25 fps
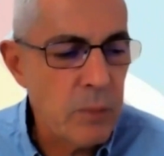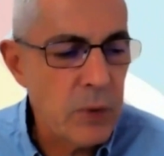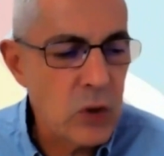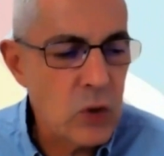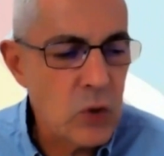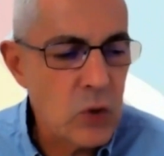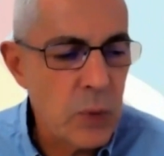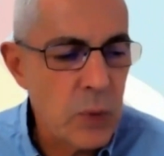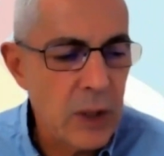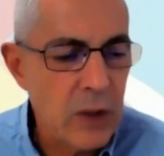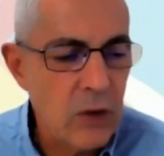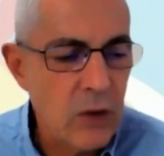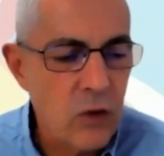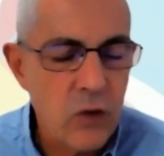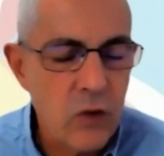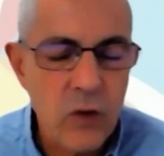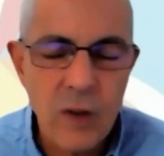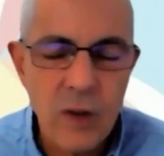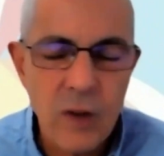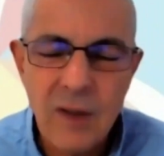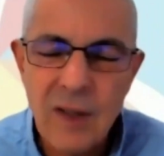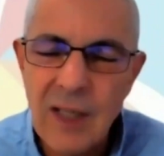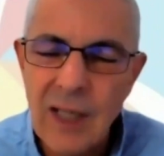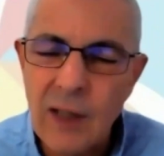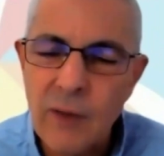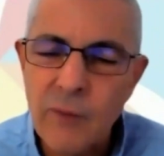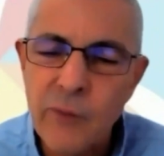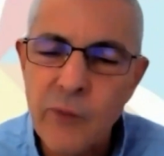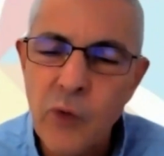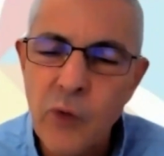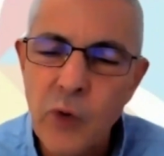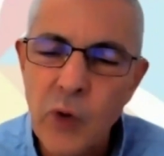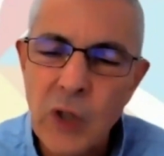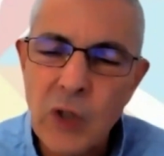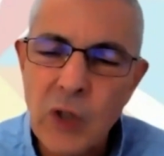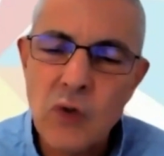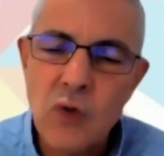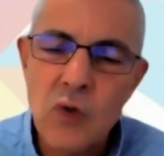between 30 and
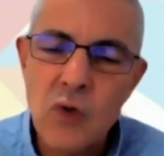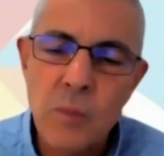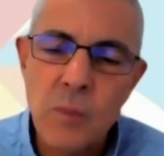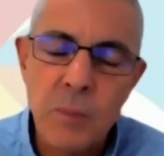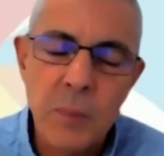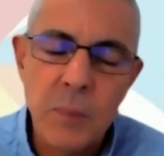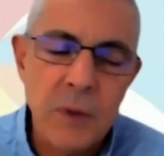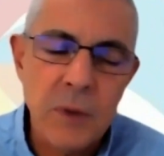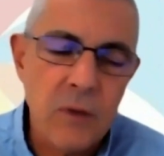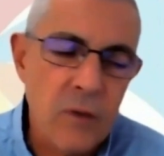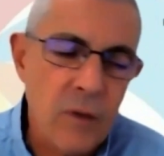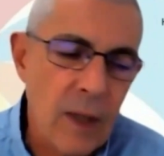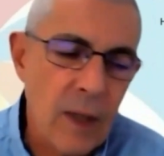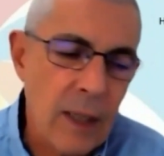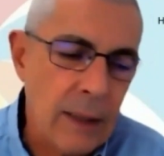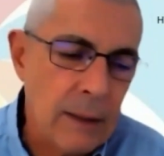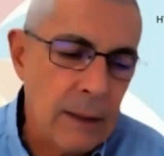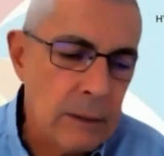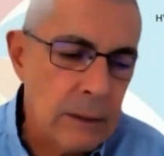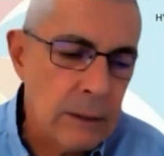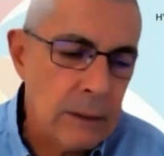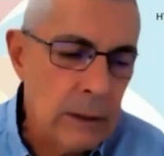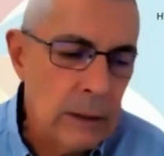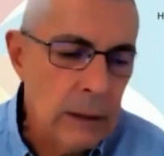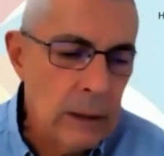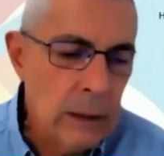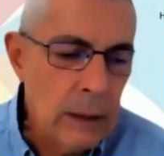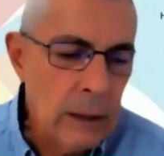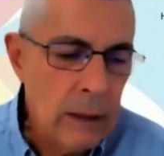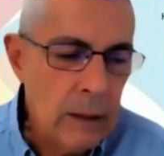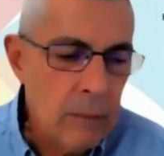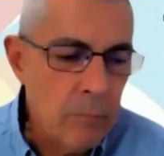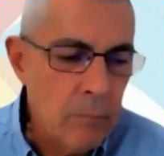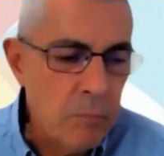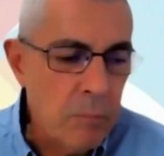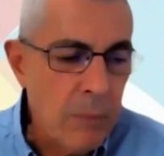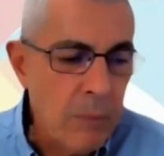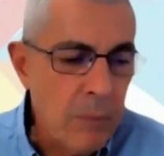42%
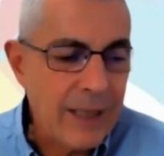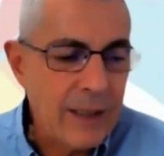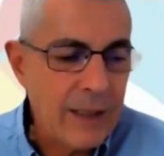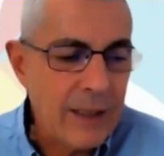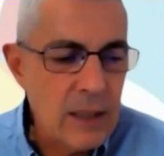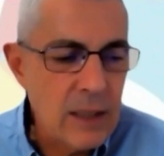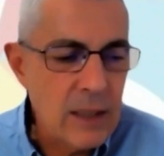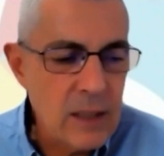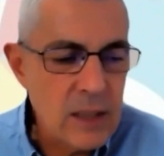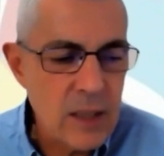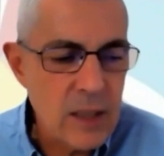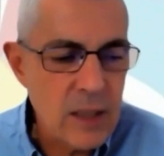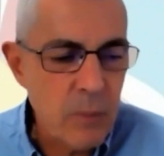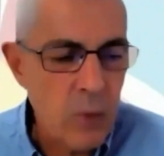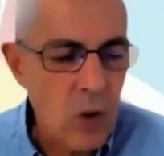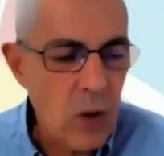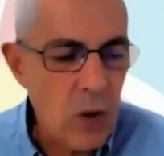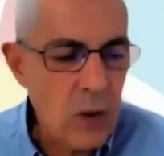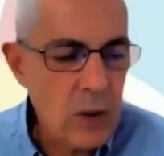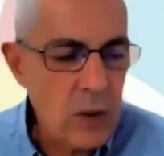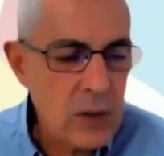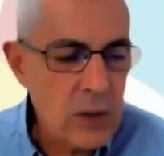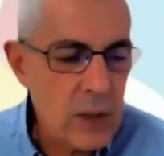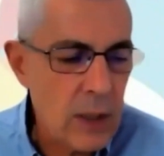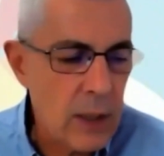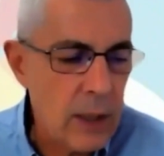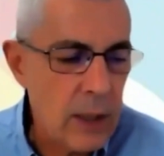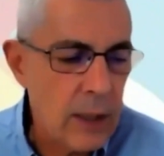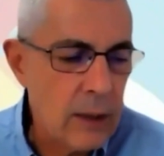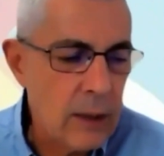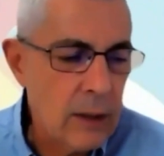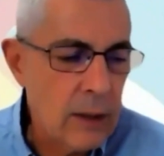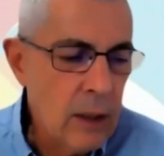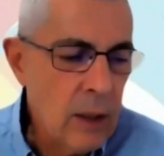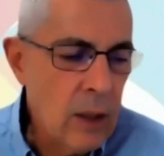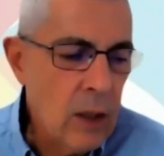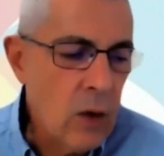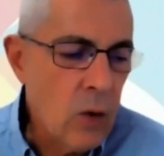magnesium oxide,
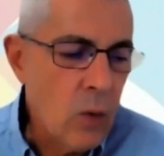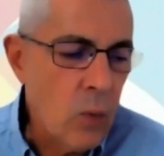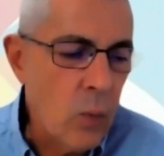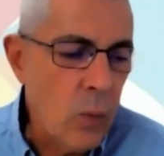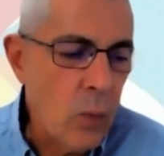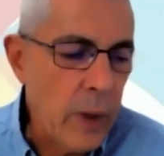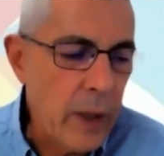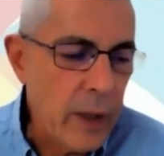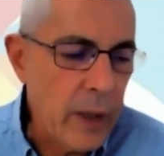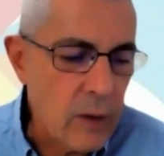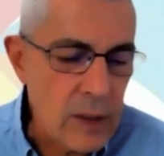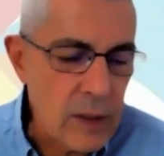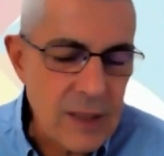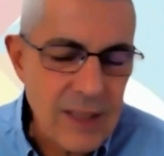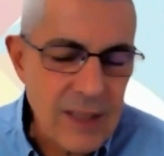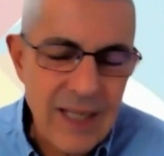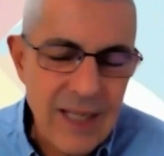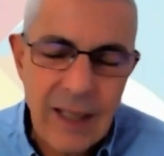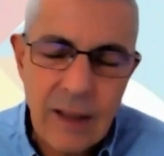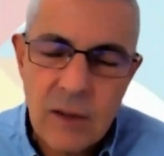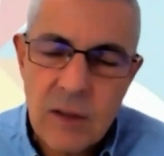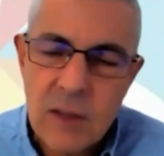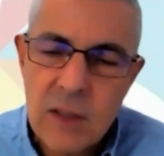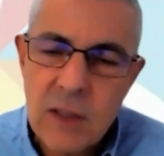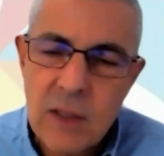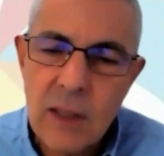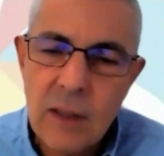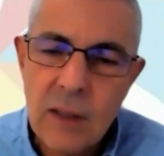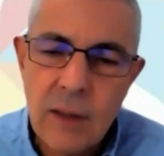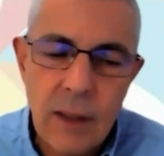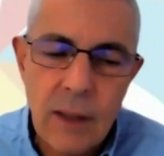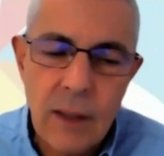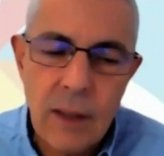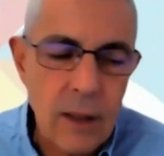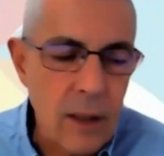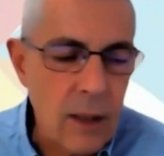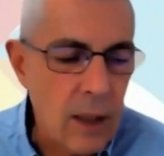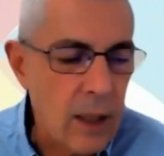whereas
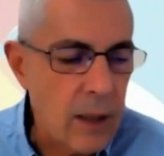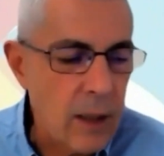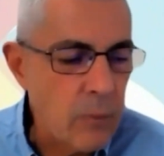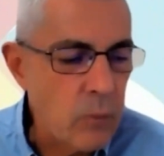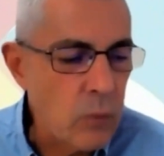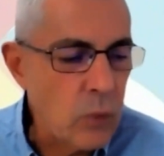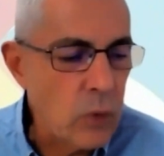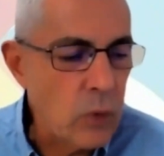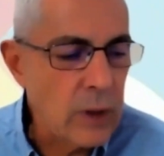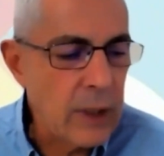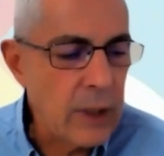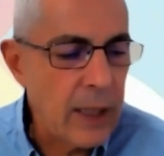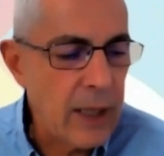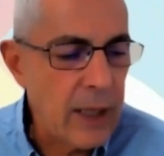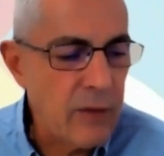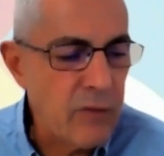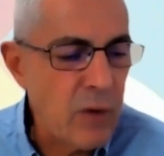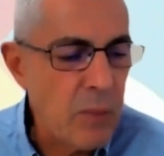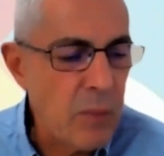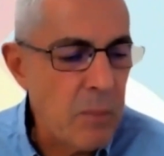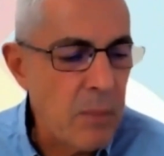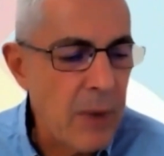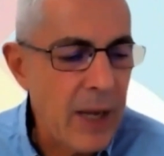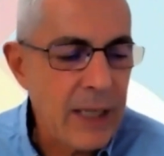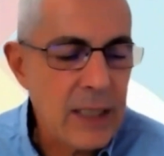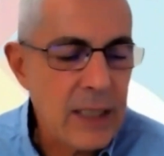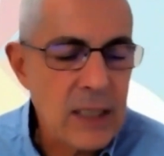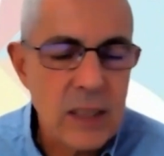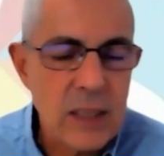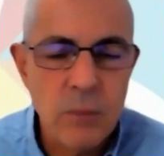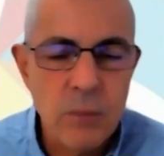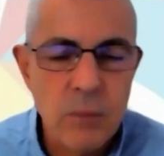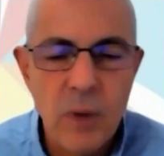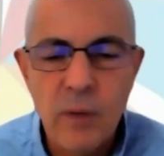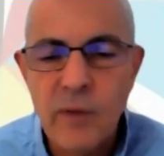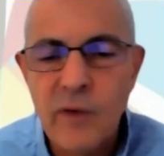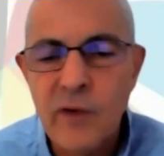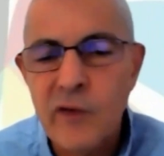calcitic lime would have a
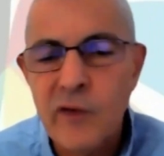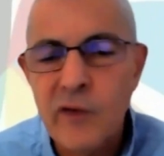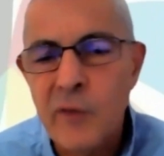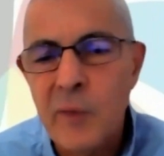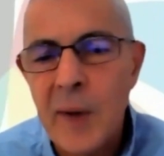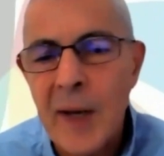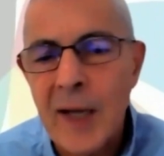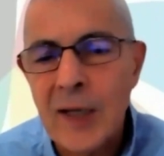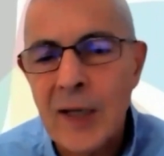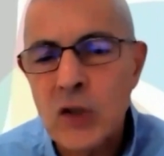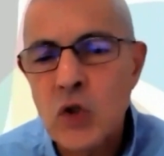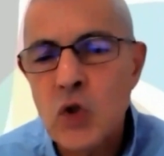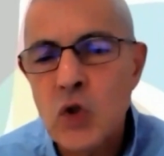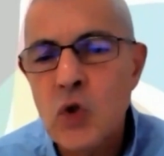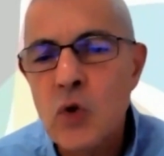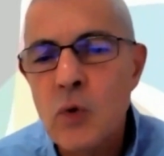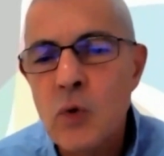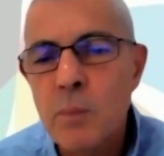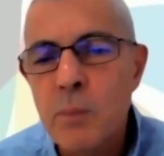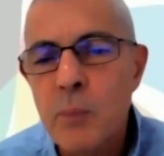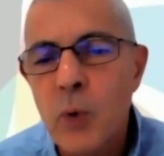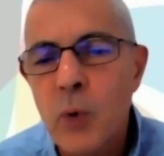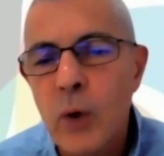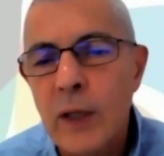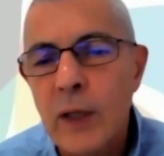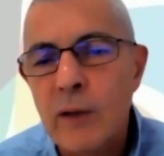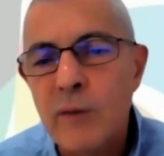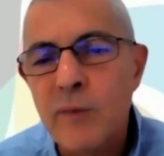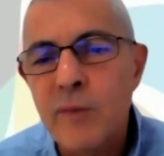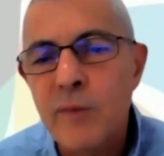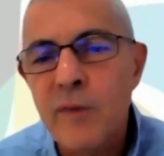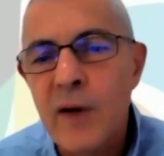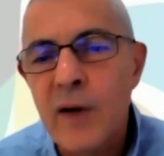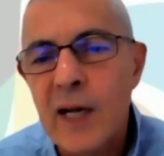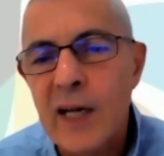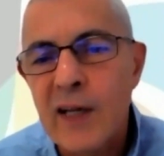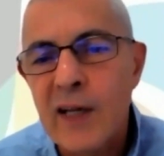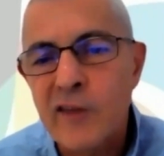maximum of about
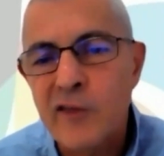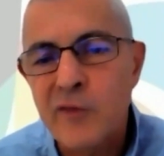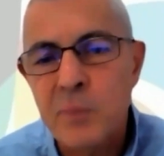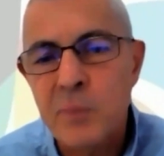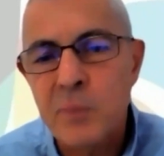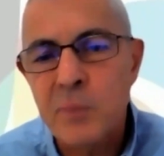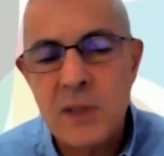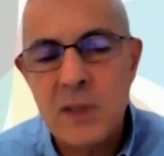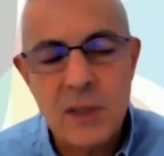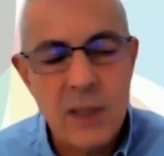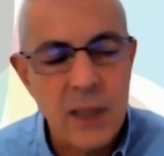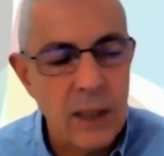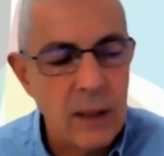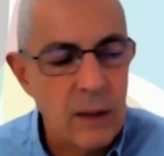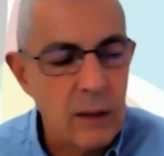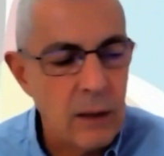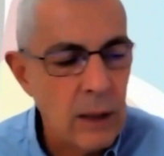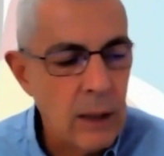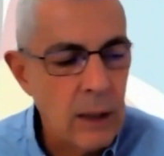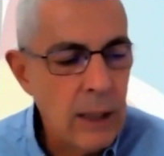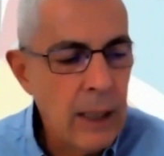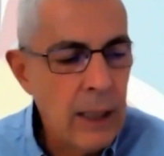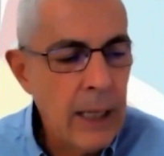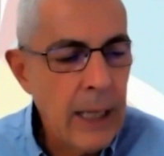2.5%